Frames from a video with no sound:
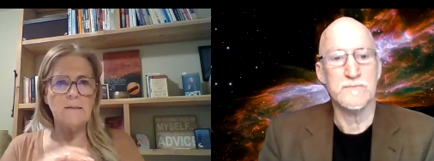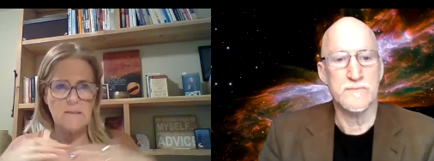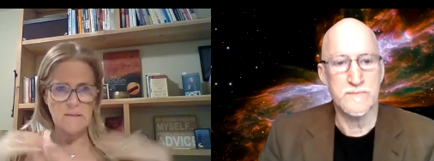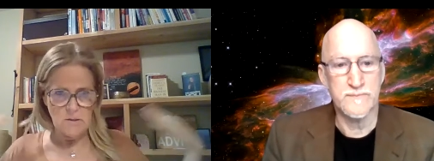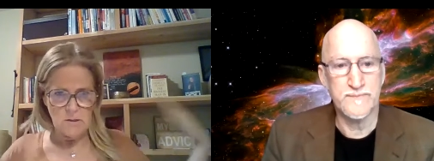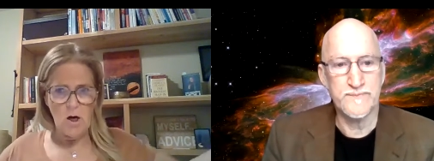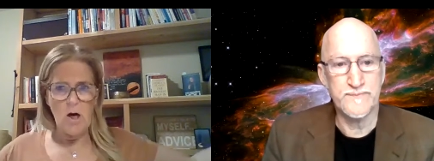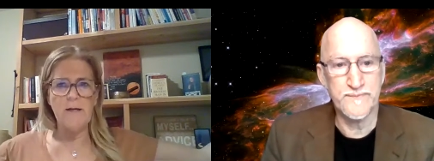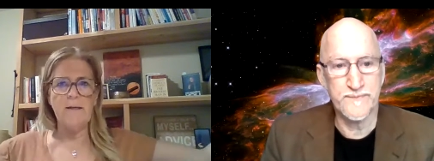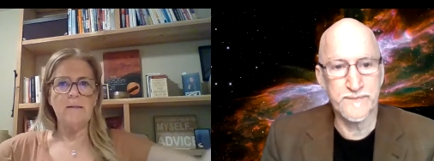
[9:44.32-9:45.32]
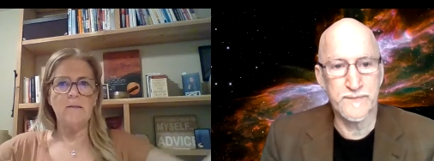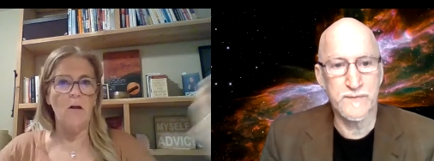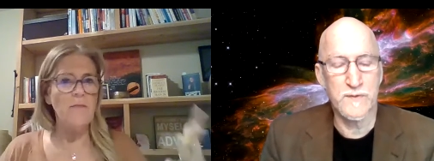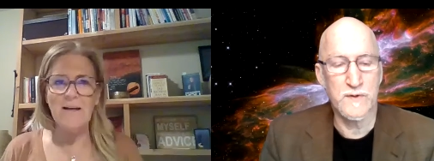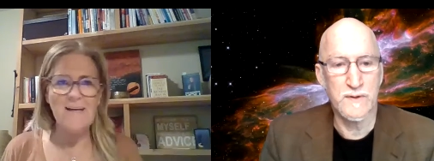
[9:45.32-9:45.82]
Speaker 1: it's on. It's
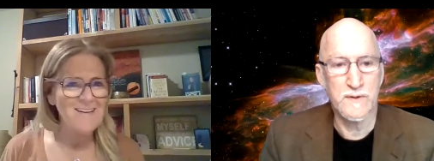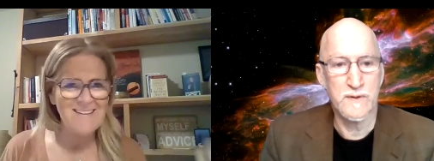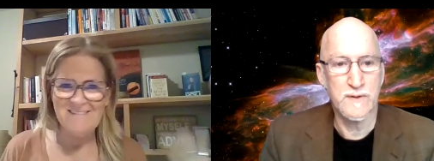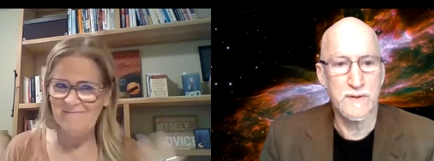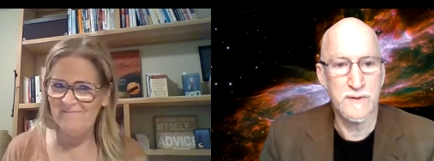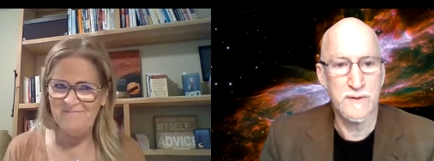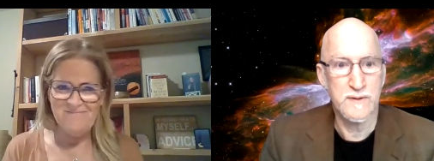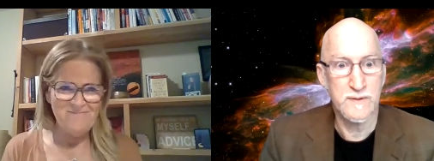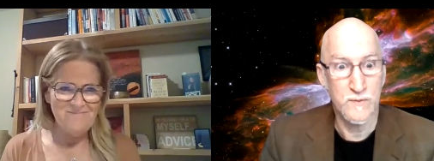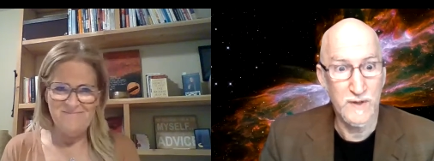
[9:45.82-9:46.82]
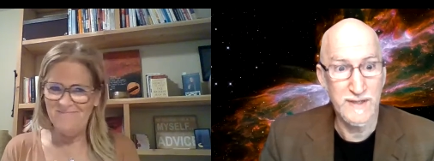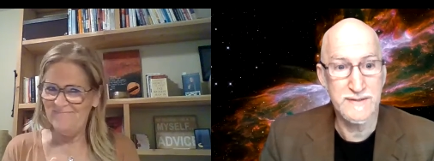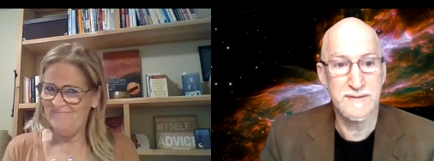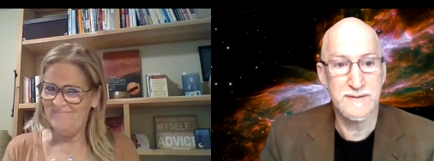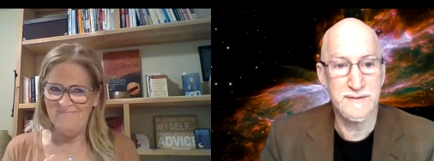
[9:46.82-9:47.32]
on the lake. What?
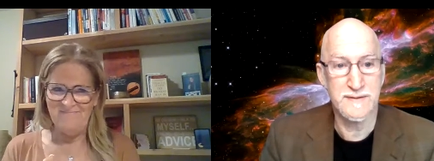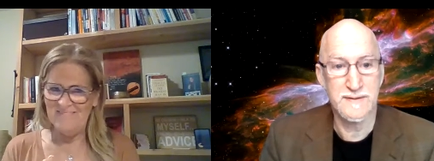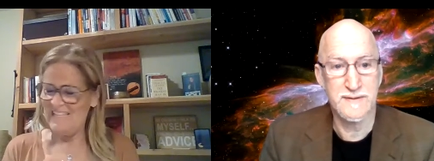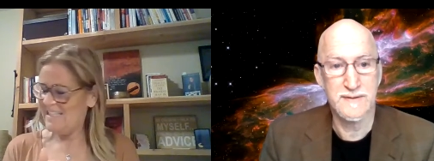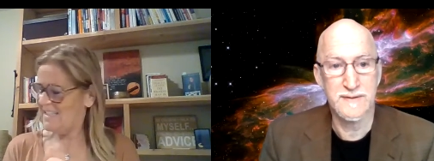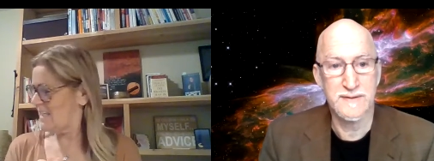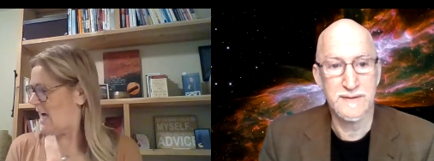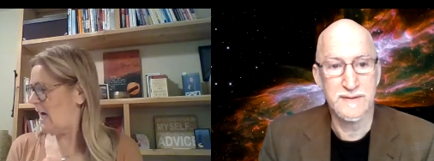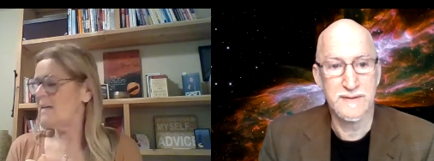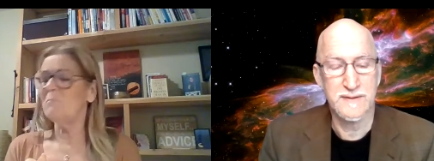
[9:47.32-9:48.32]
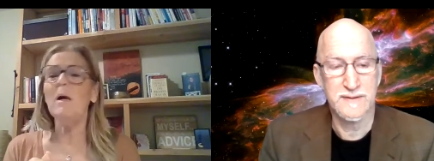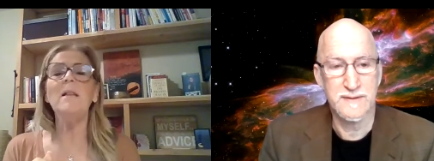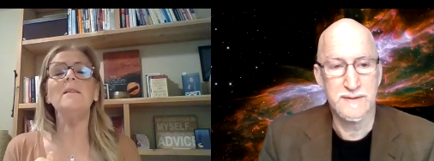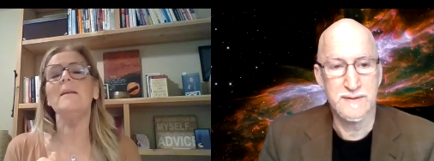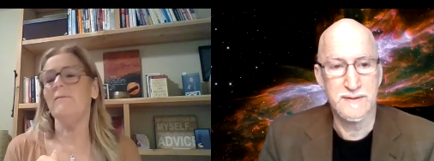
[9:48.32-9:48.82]
It's
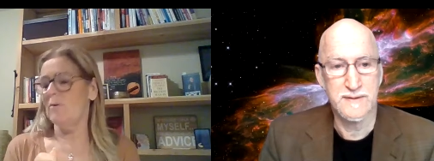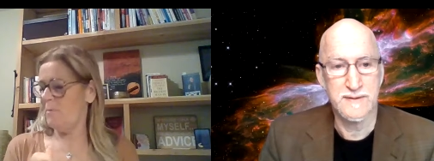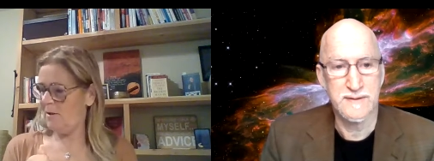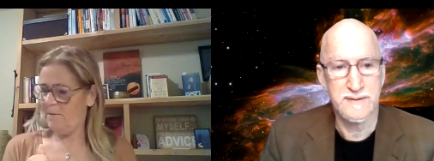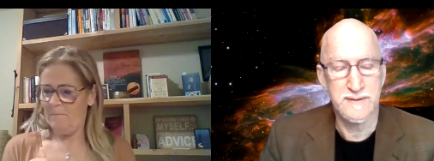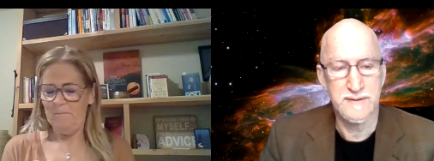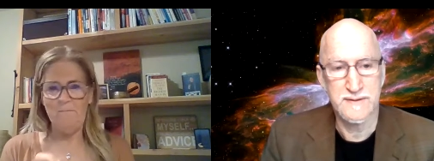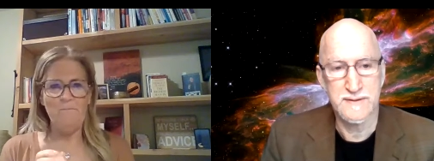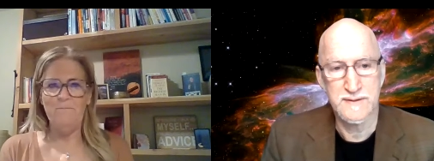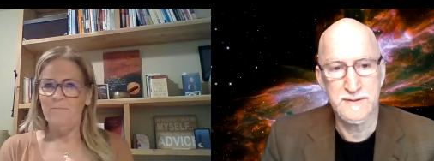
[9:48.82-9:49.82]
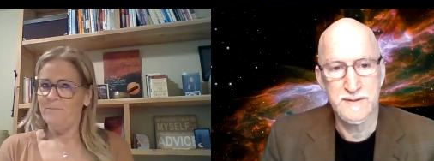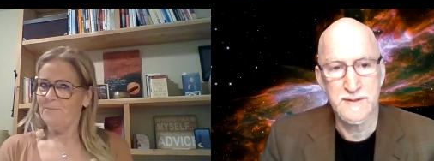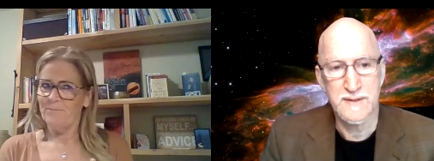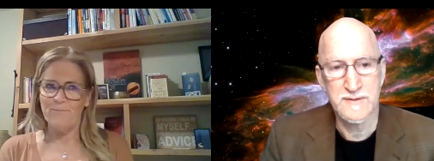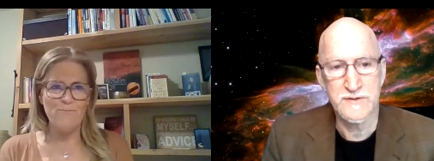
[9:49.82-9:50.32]
unbelievable.
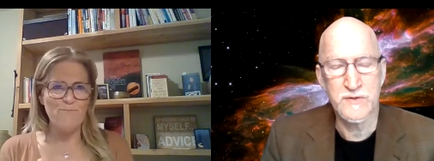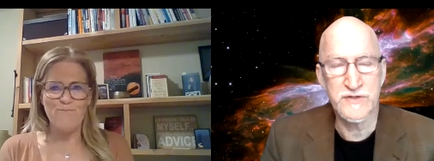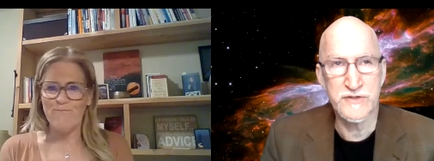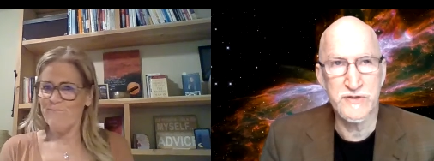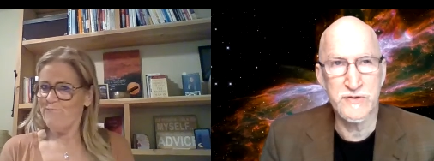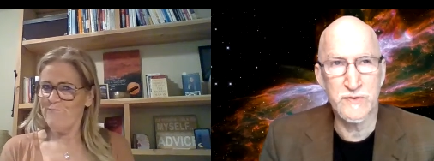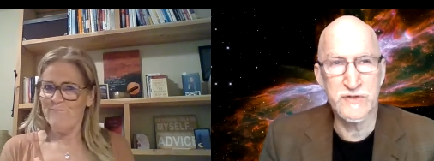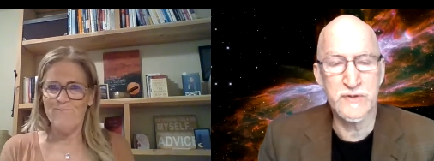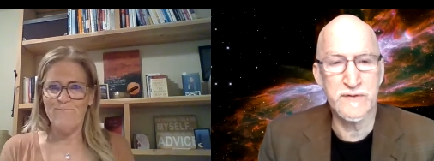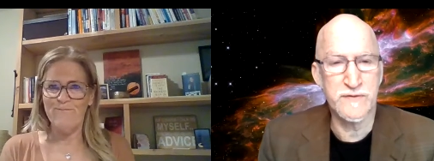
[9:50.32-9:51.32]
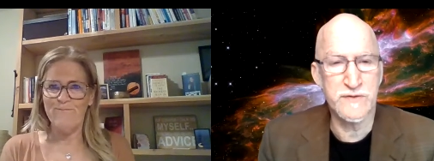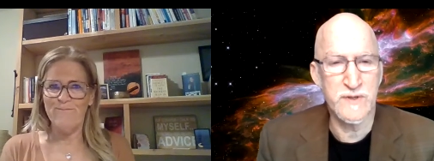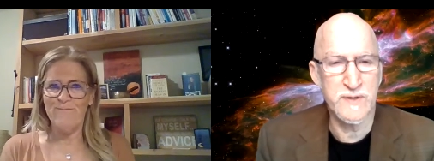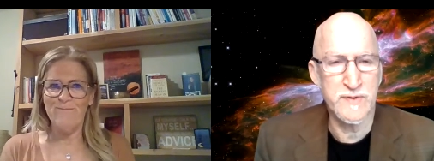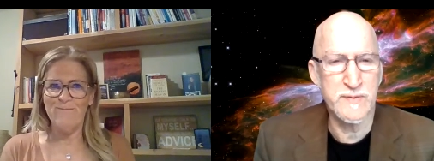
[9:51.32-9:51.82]
Speaker 2: So could you do retreat for
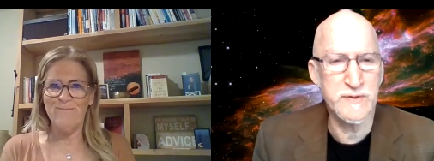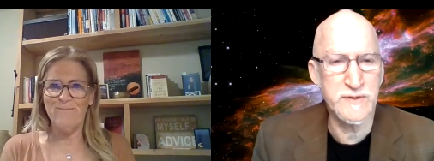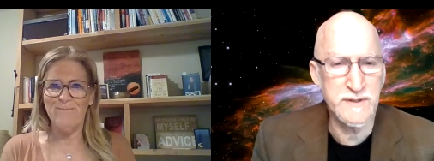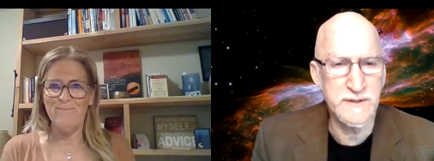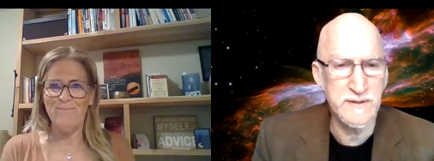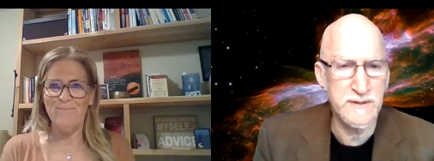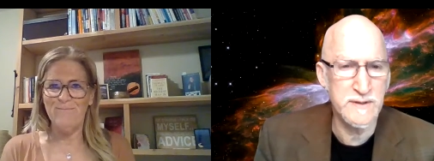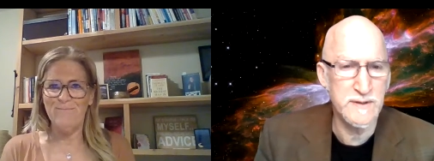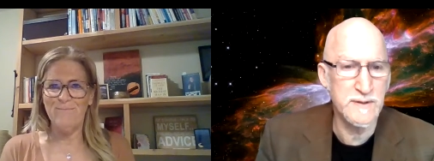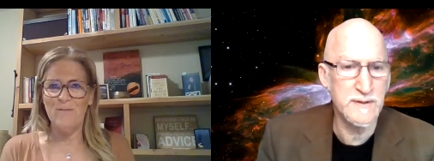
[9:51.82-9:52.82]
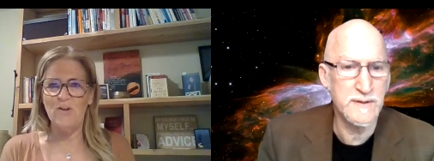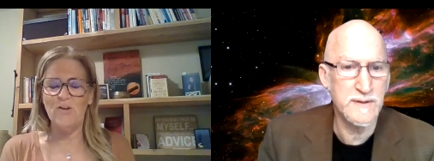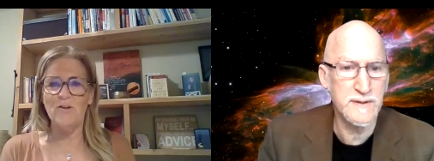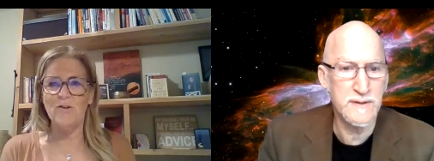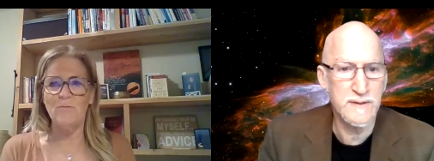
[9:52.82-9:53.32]
20 people there, you think?
Speaker 1: You
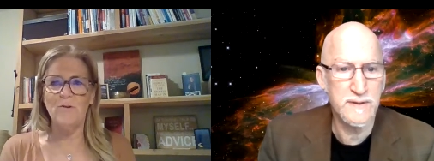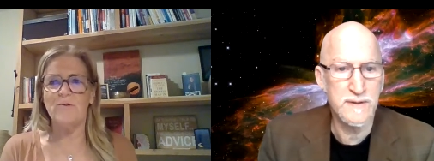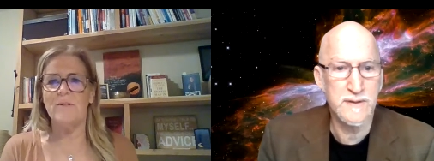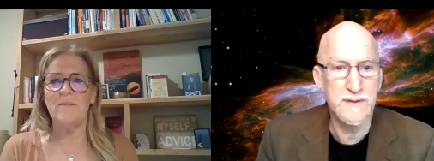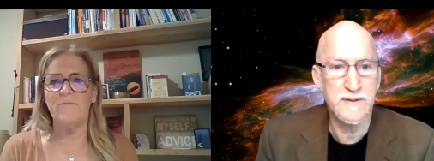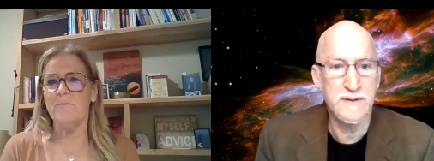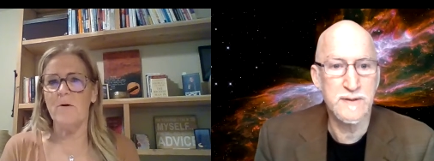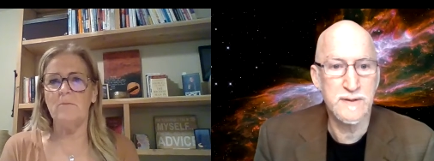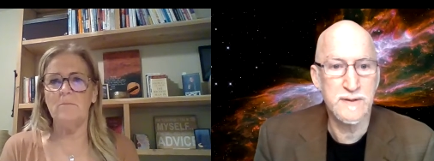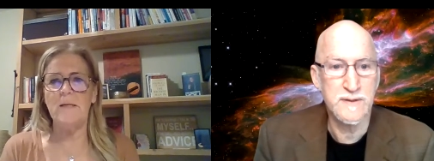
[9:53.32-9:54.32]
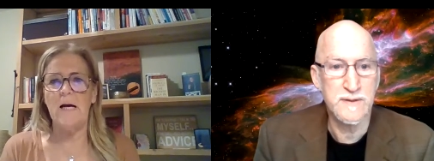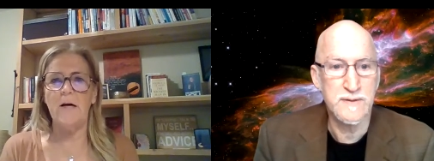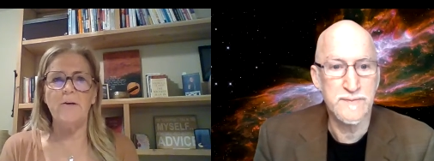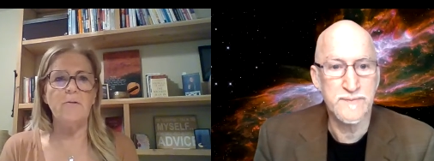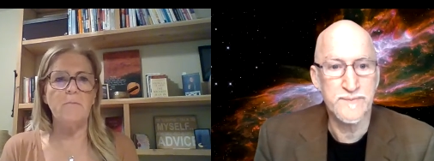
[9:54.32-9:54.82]
could do retreats for probably
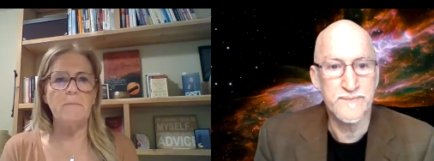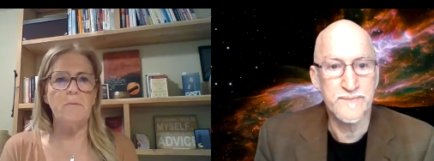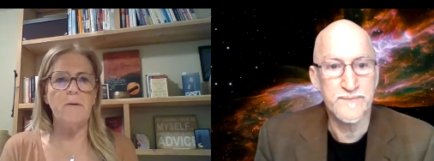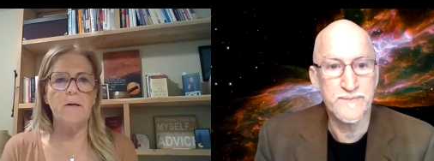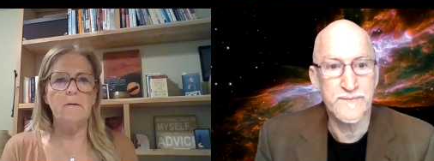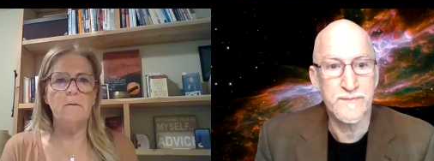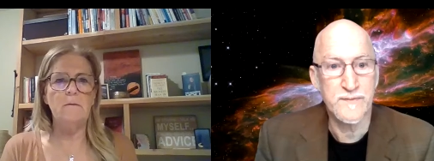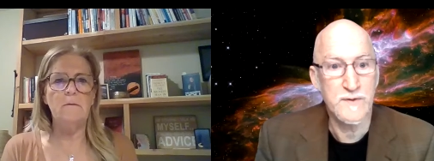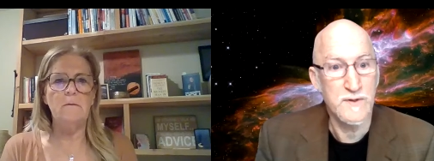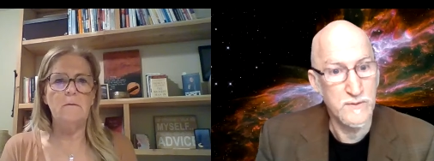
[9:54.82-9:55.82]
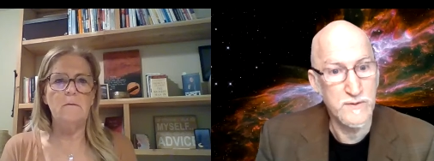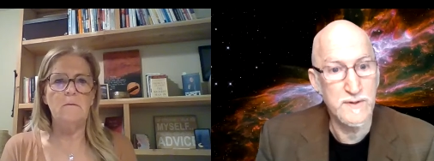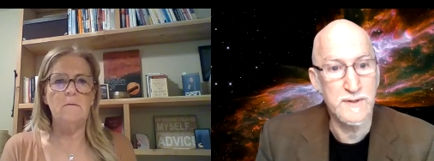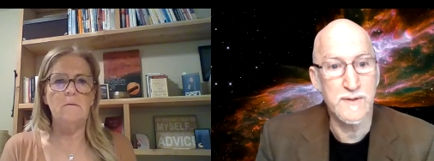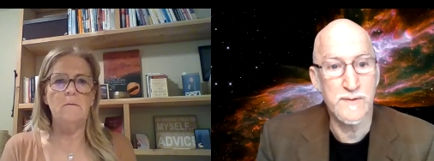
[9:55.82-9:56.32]
100 people there. Really?